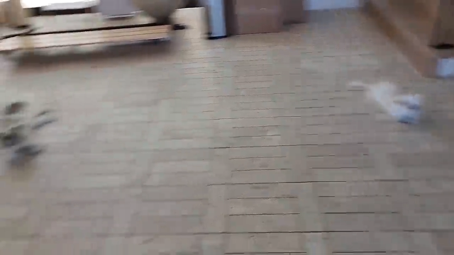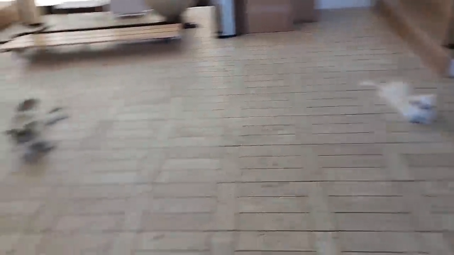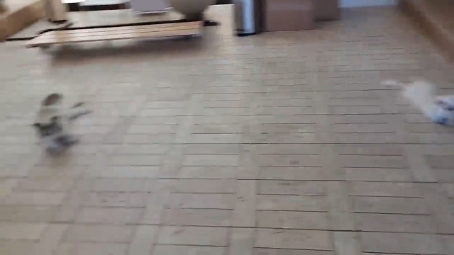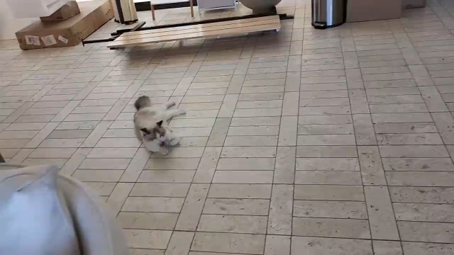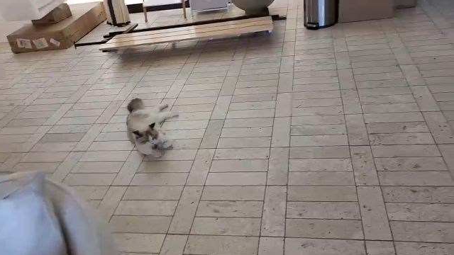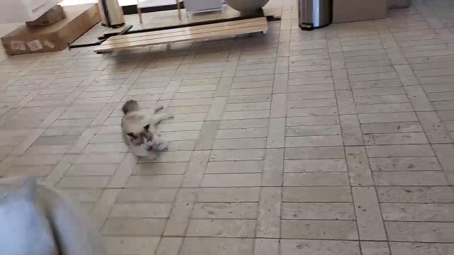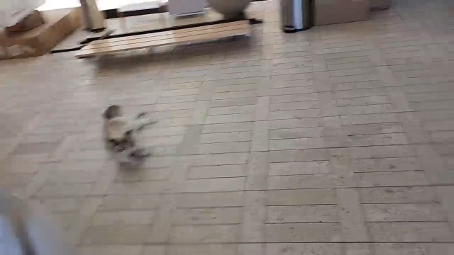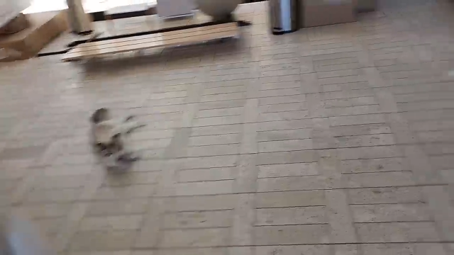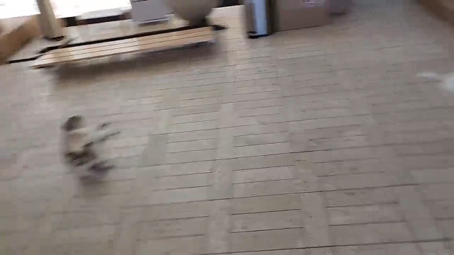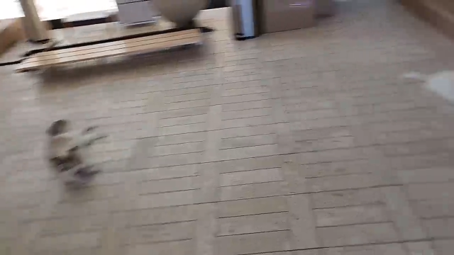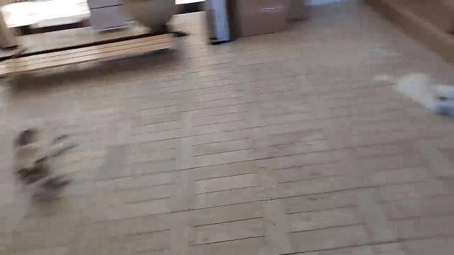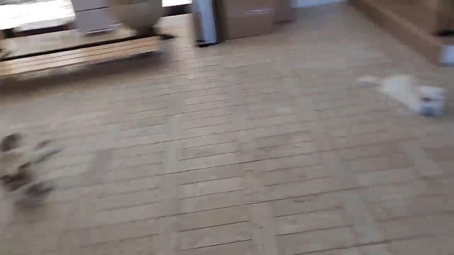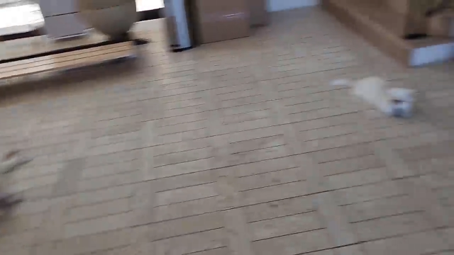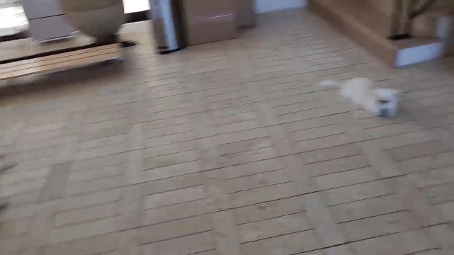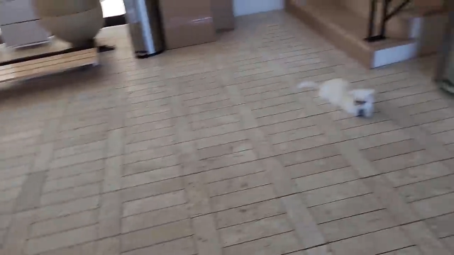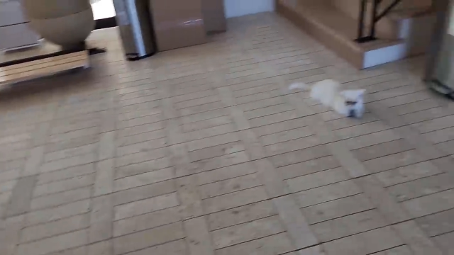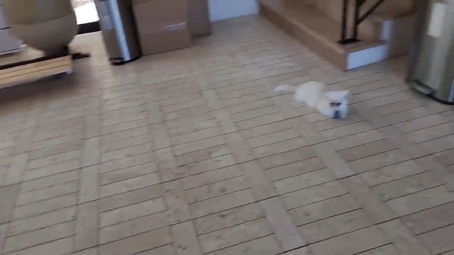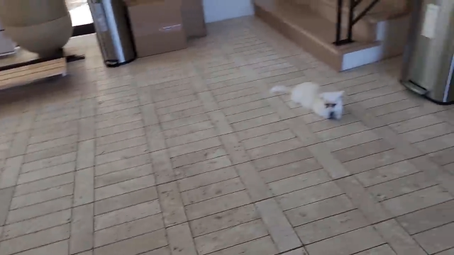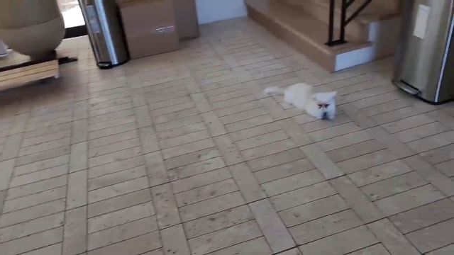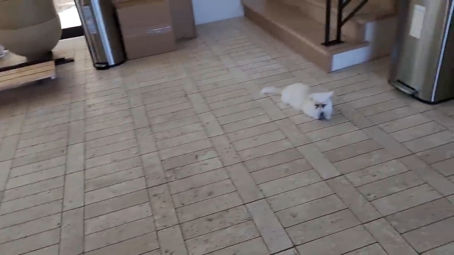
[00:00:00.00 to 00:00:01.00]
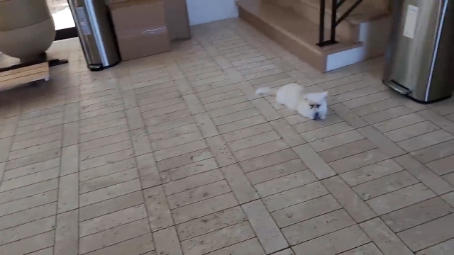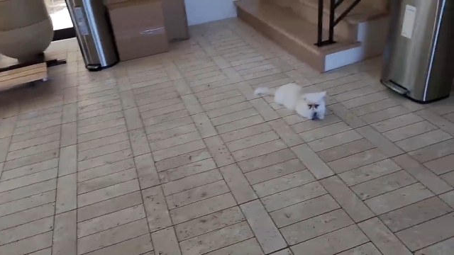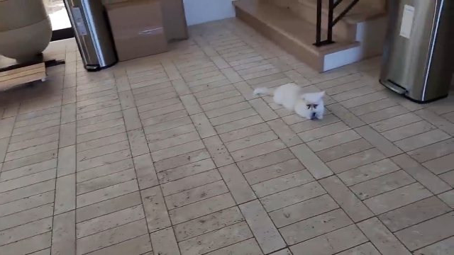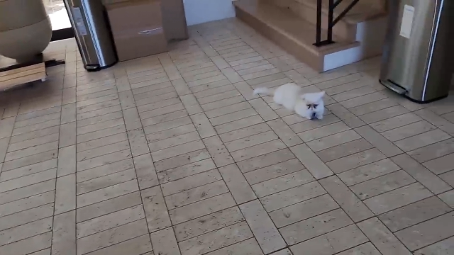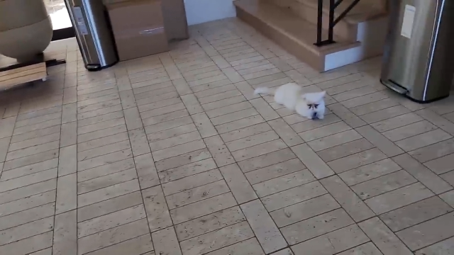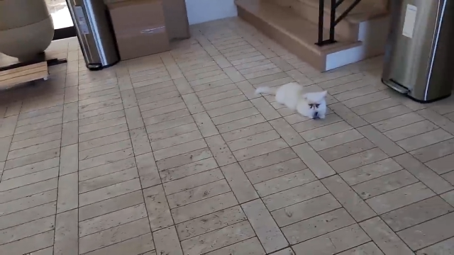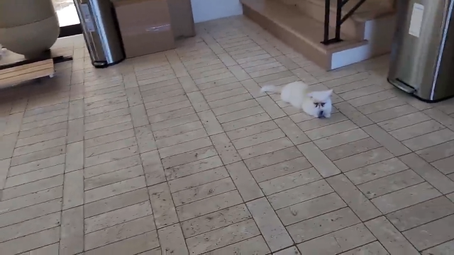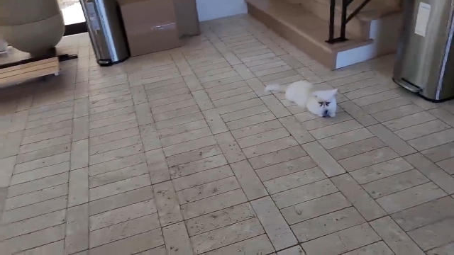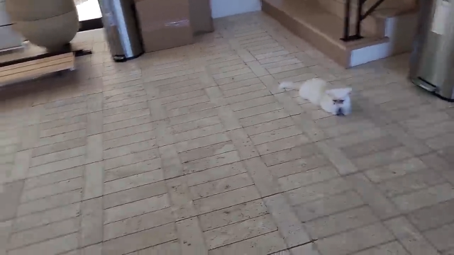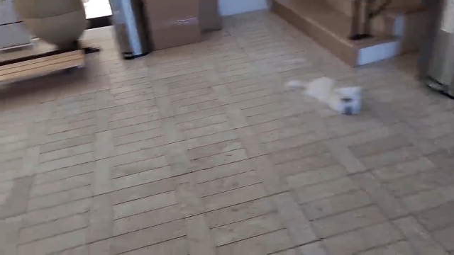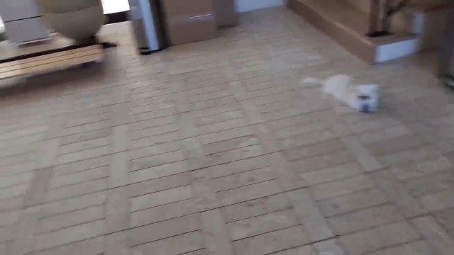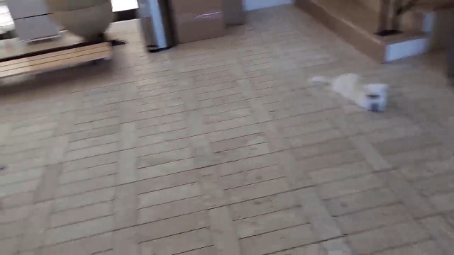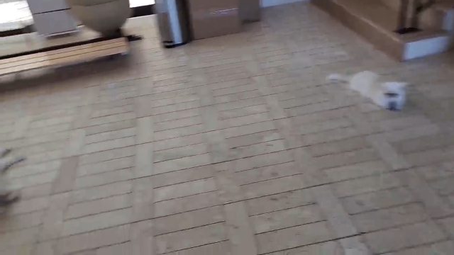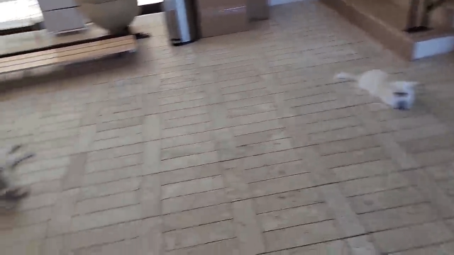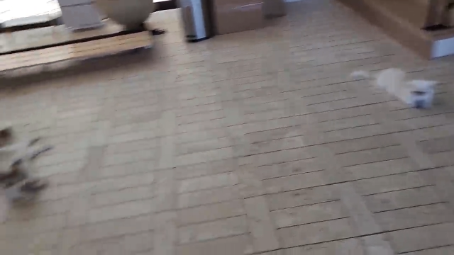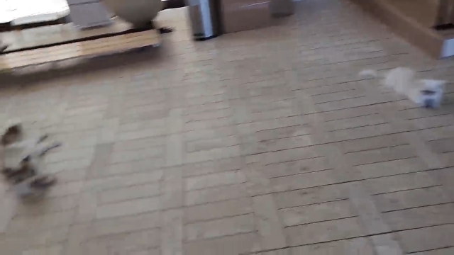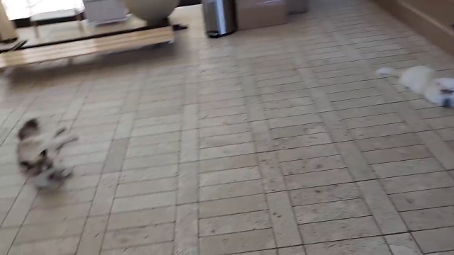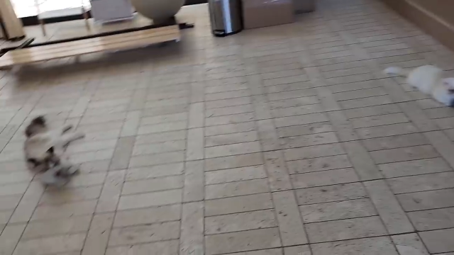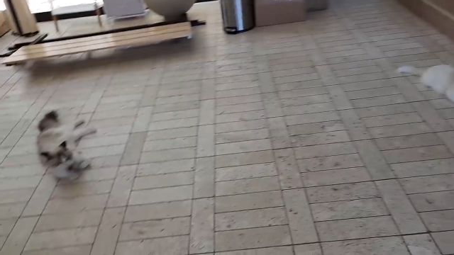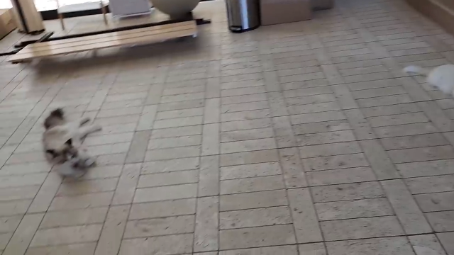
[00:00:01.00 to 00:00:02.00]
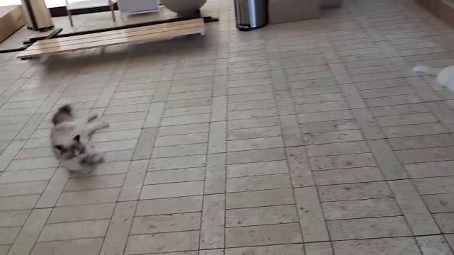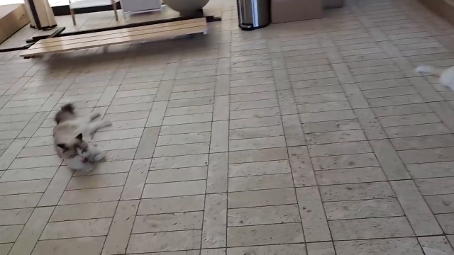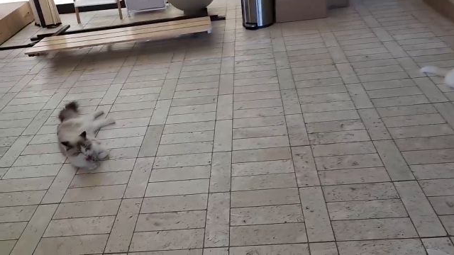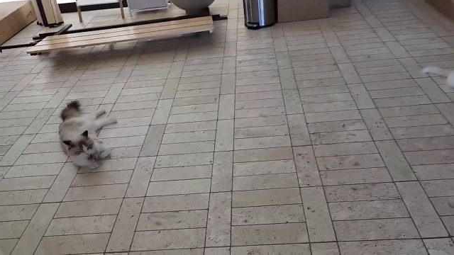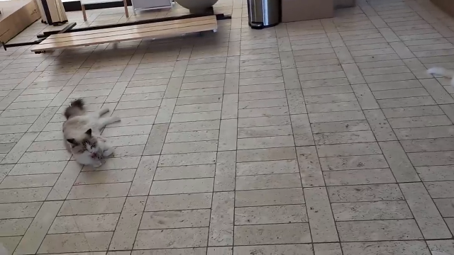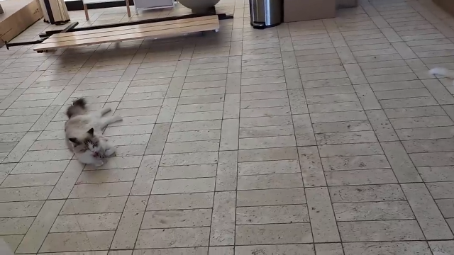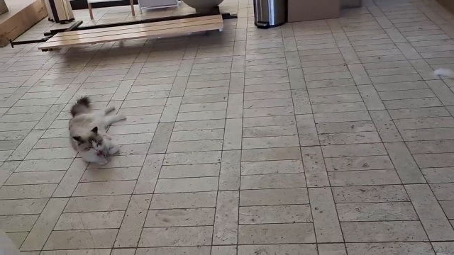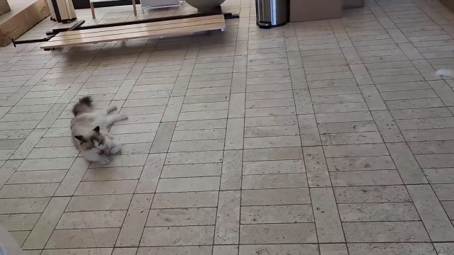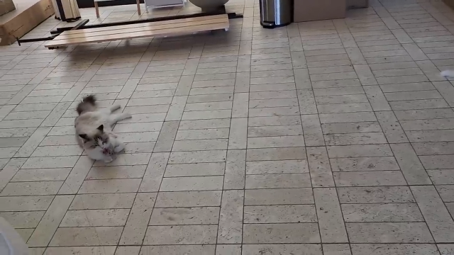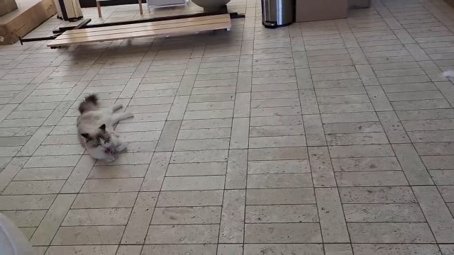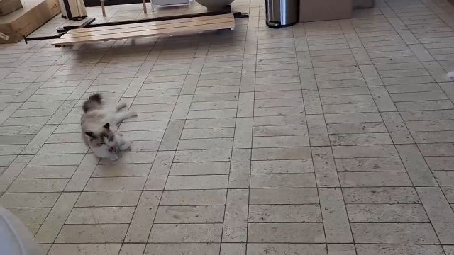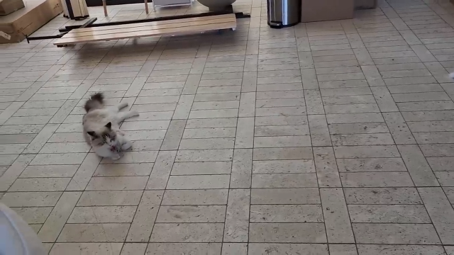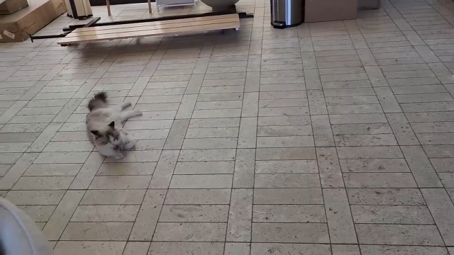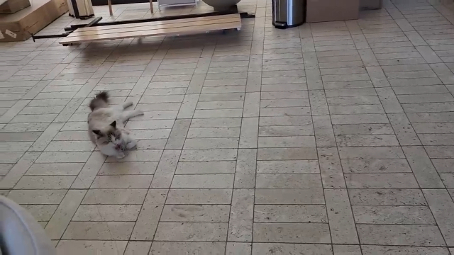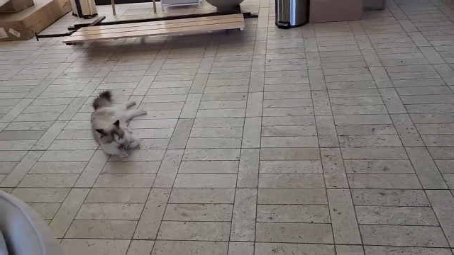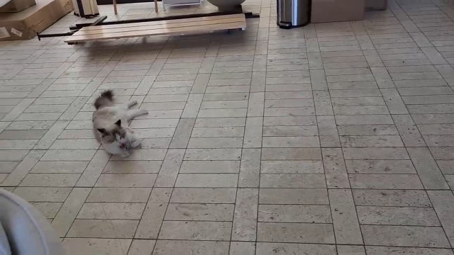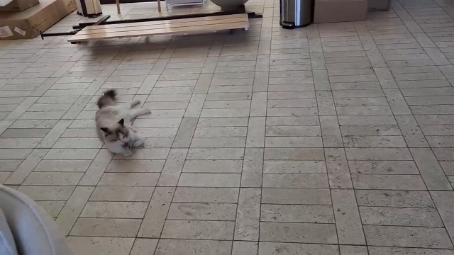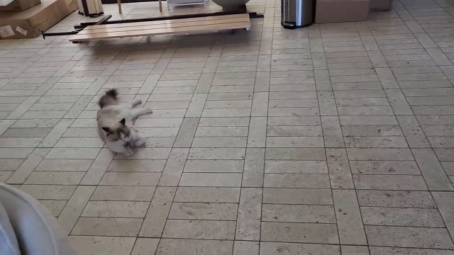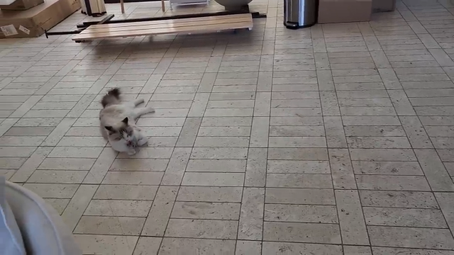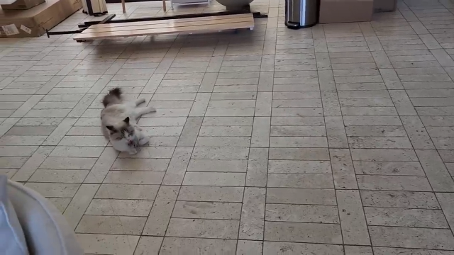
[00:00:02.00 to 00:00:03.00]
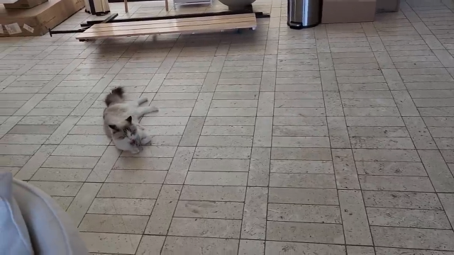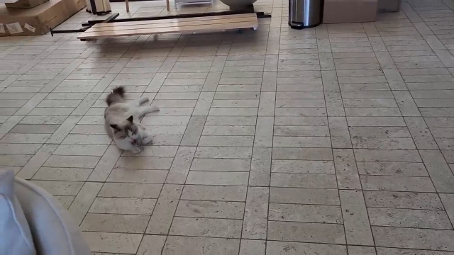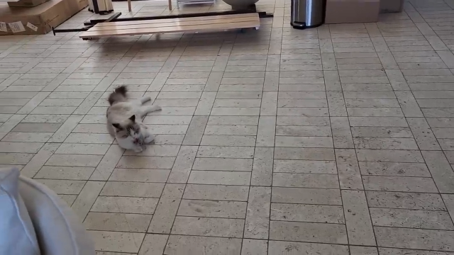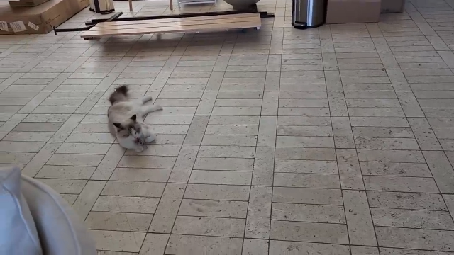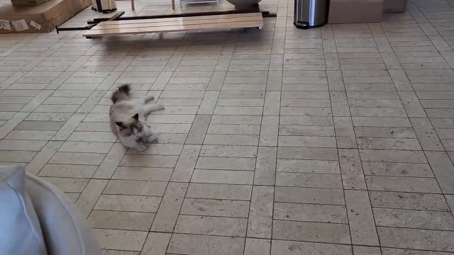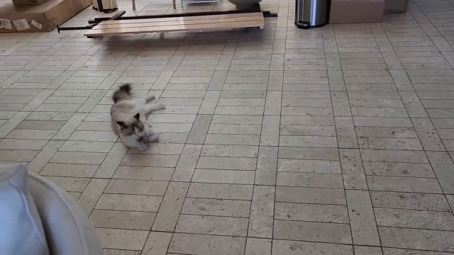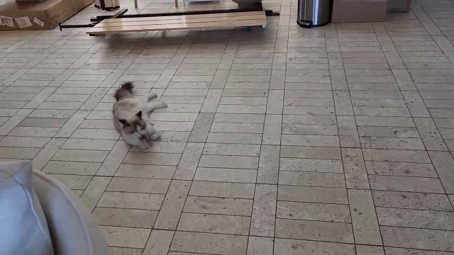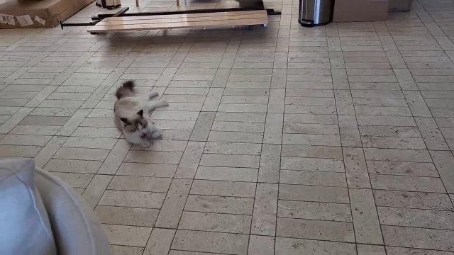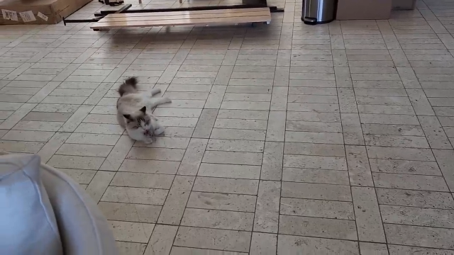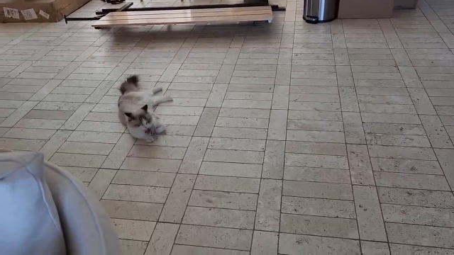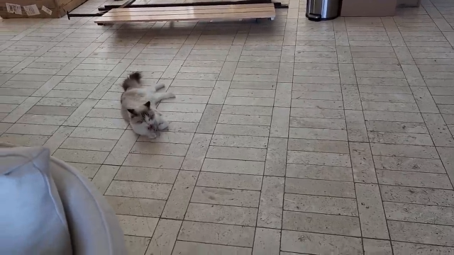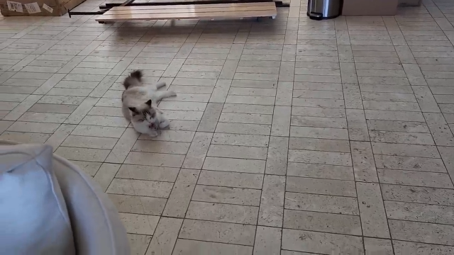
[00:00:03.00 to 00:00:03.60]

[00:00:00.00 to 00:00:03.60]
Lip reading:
(no speaker visible)